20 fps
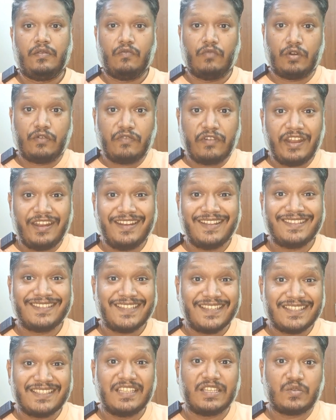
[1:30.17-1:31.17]
What
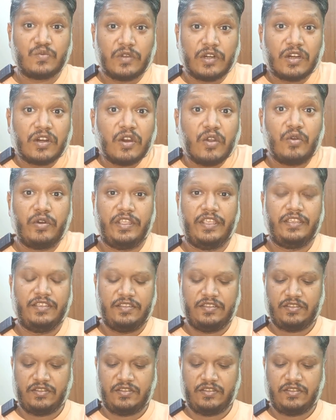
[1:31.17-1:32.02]
fragrance is this one cloning?